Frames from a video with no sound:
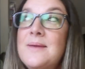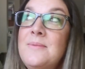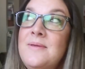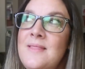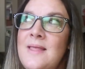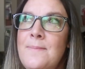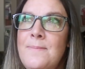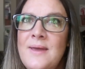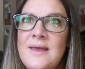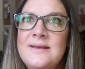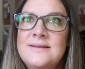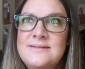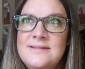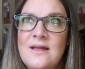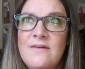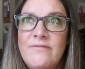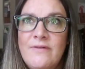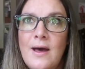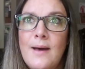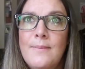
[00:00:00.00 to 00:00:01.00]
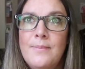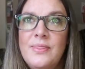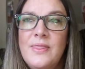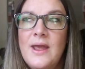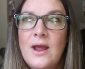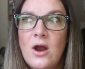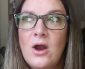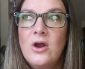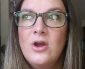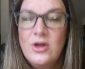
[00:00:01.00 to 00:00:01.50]
I mean, they pick stuff up.
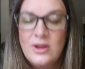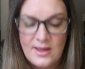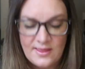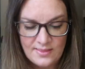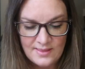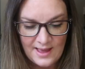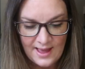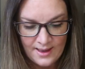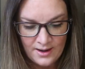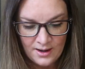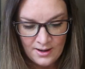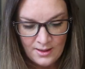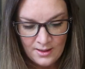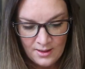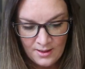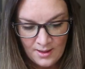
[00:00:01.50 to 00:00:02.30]
They are good at that.